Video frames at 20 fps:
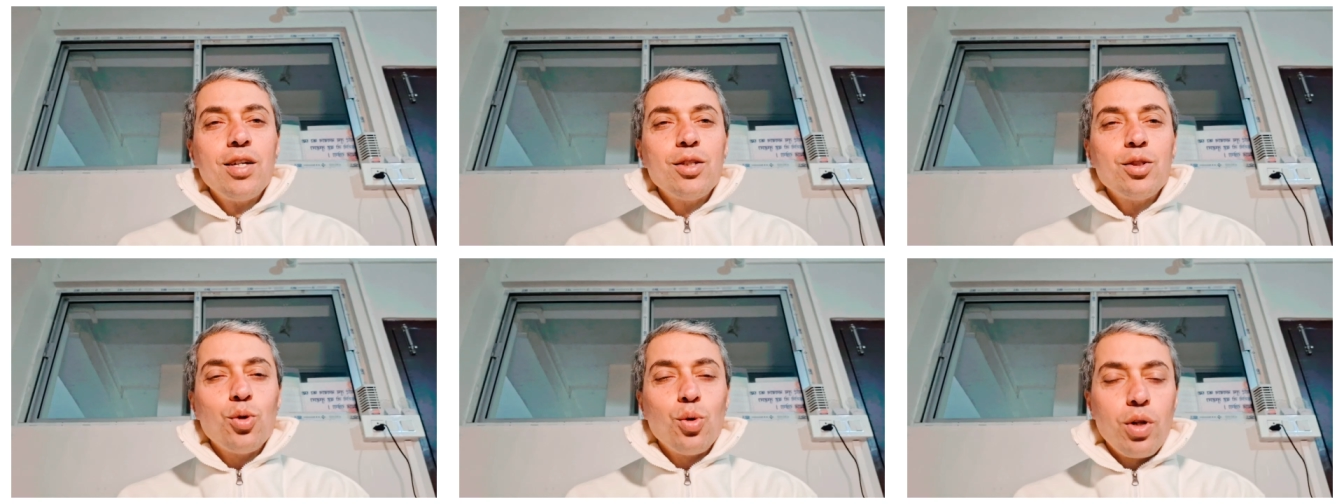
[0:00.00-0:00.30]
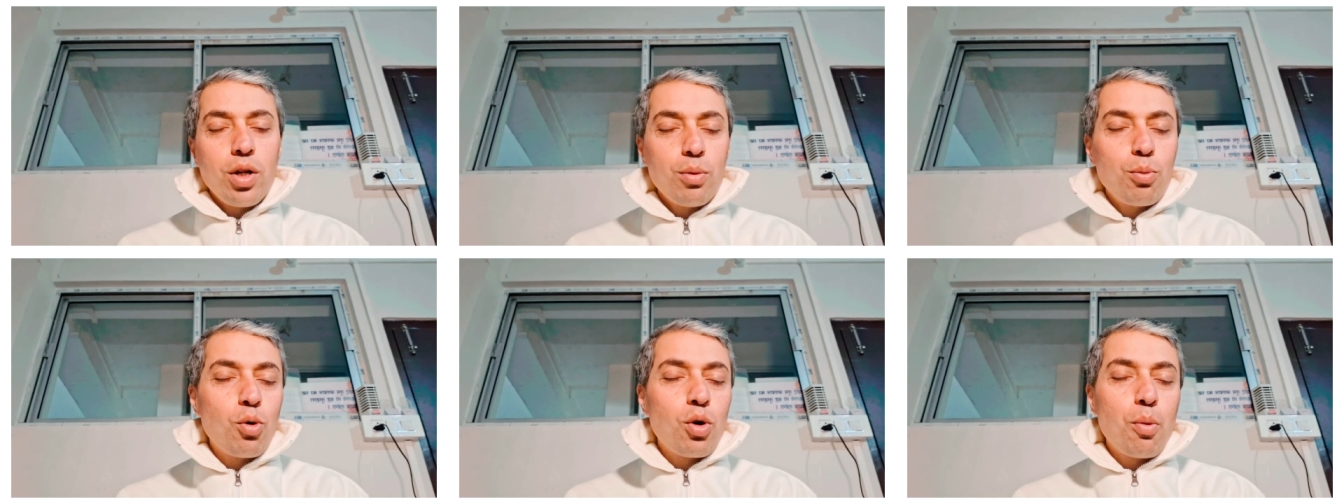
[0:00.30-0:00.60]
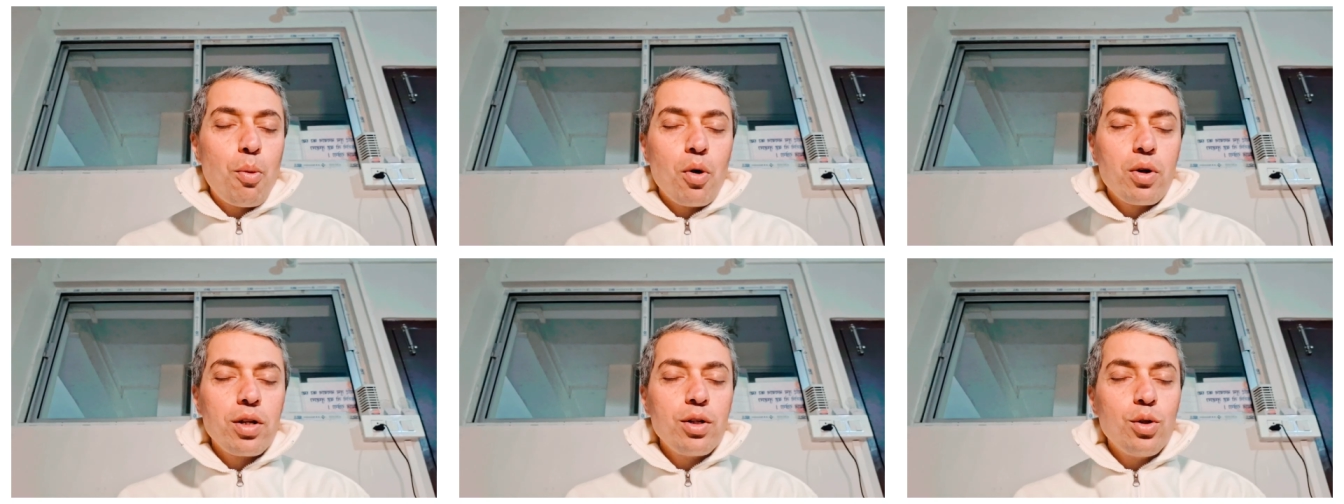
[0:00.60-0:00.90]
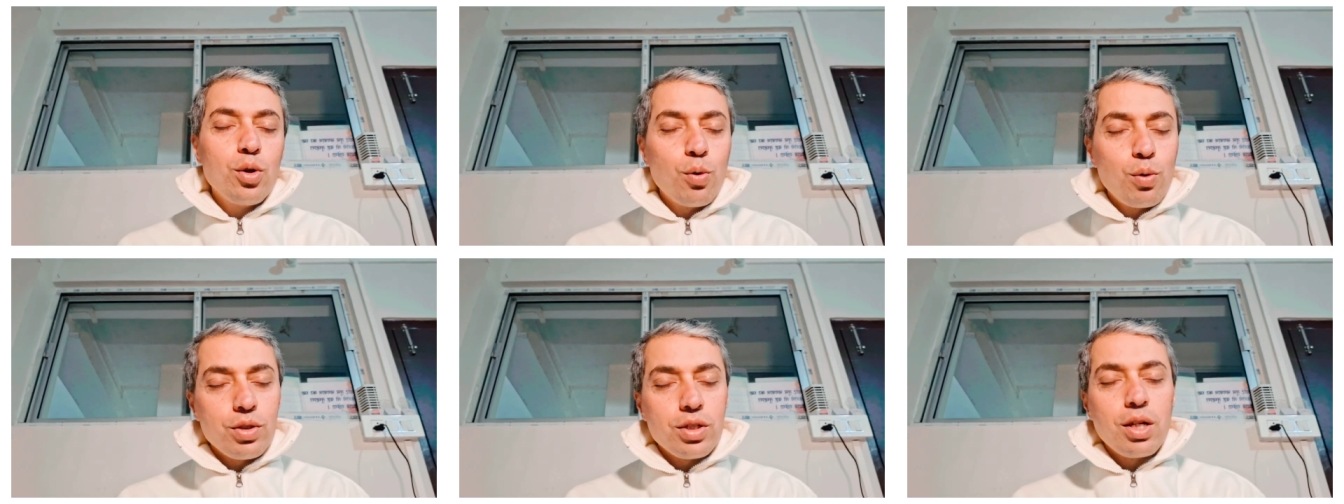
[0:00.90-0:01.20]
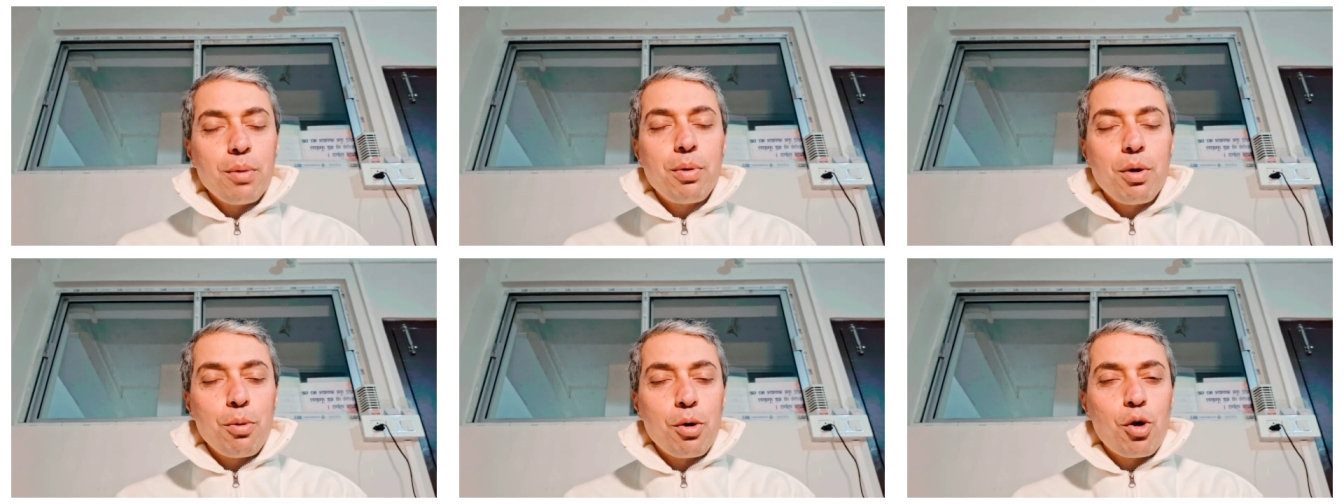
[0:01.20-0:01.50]
to learn more about it do visit
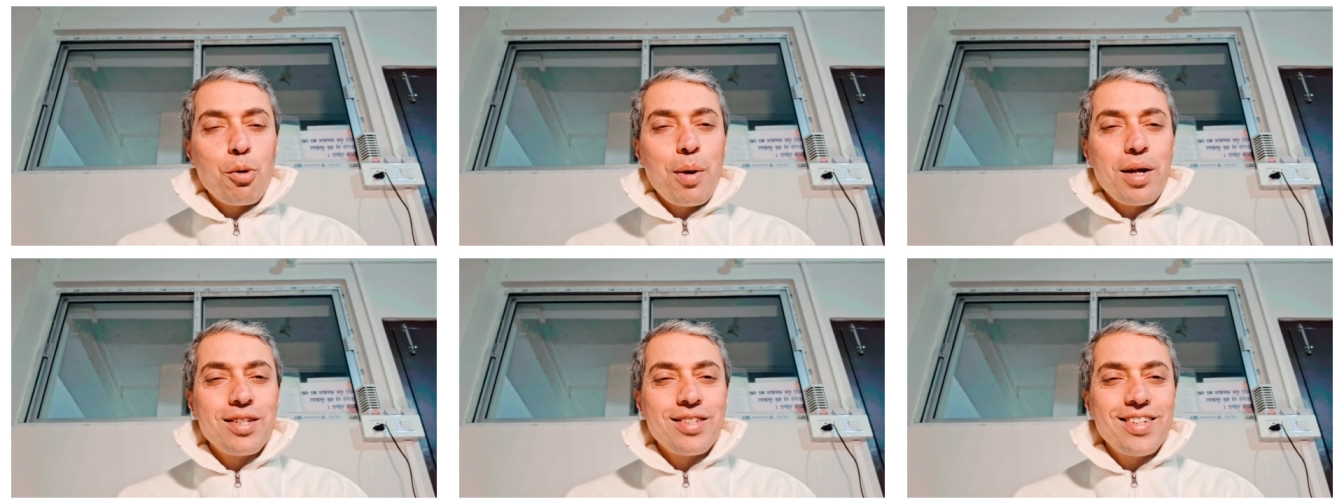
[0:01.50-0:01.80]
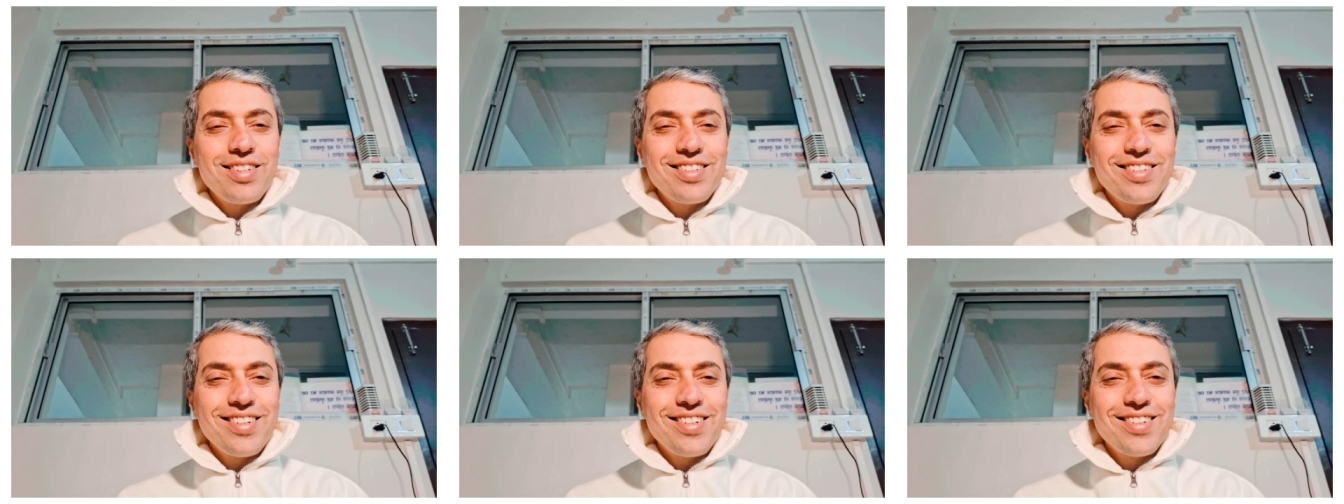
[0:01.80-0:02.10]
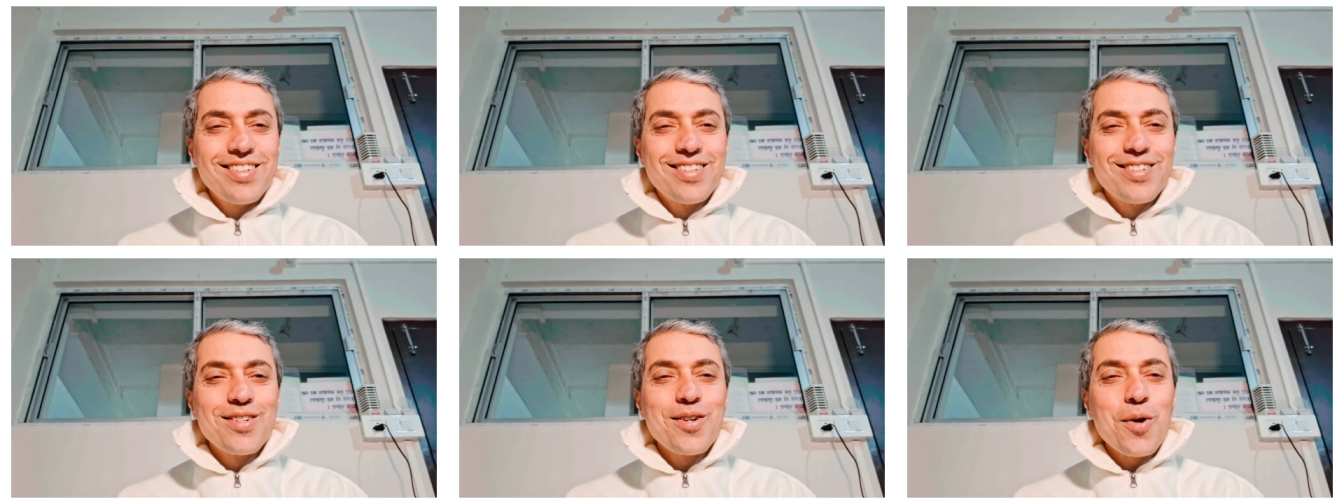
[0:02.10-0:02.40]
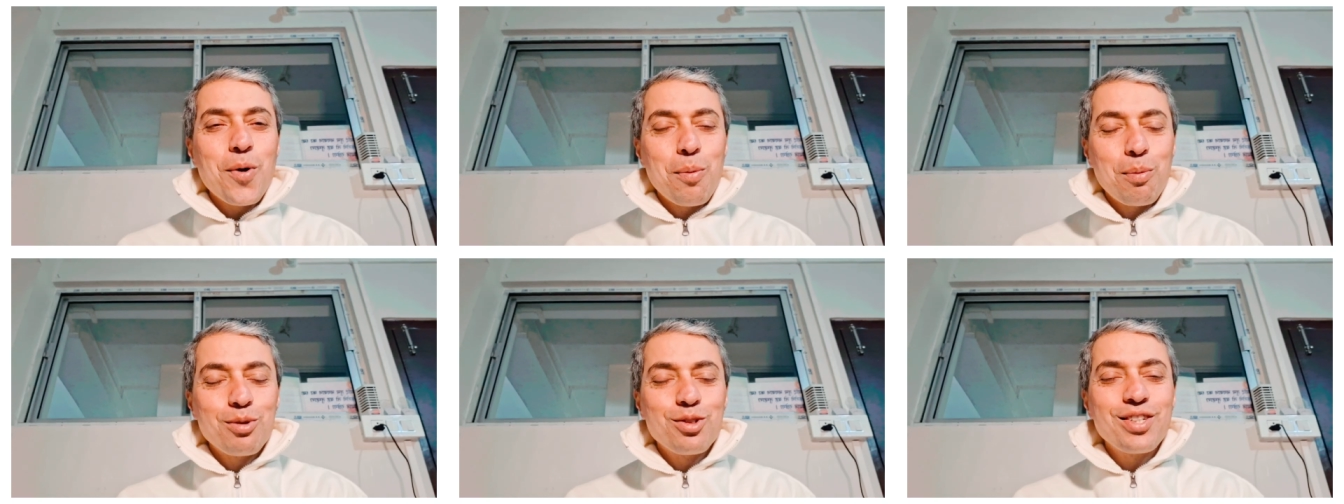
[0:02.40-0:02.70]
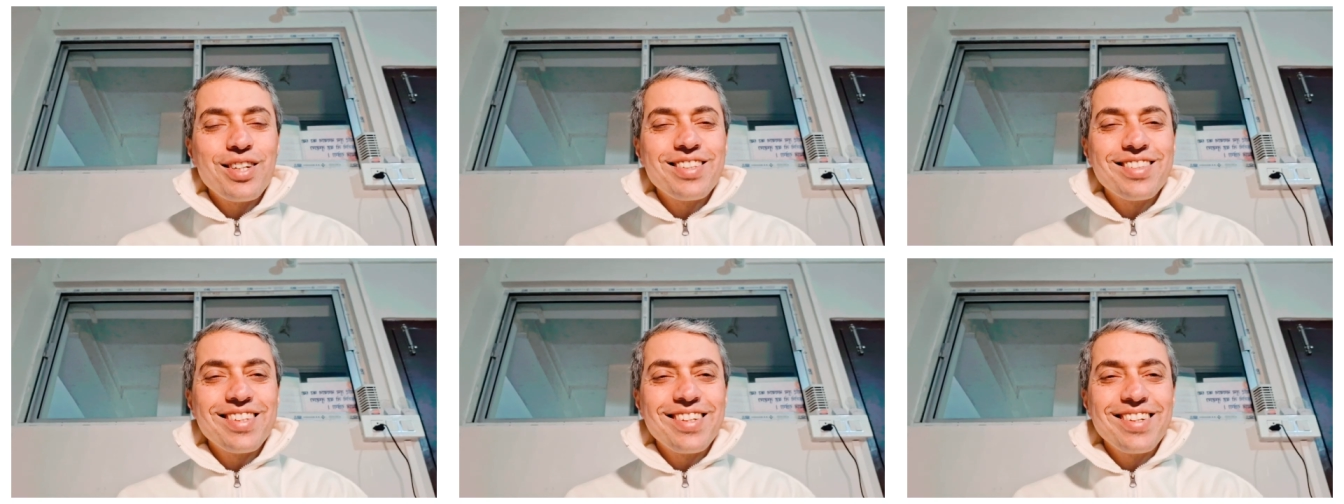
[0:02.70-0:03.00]
the Brahma Kumaris center om
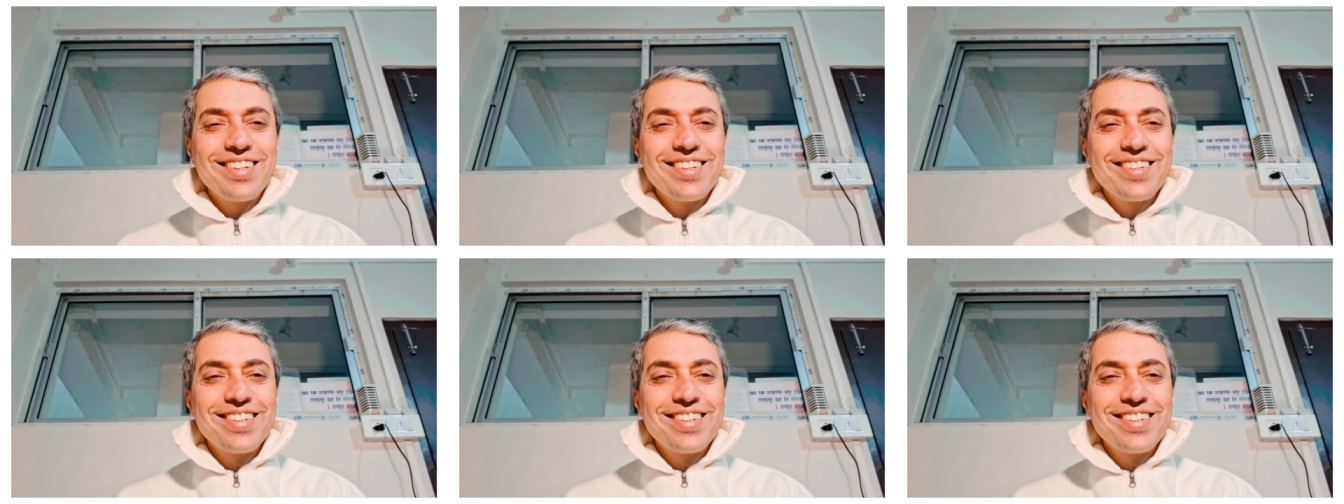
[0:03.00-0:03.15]
shanti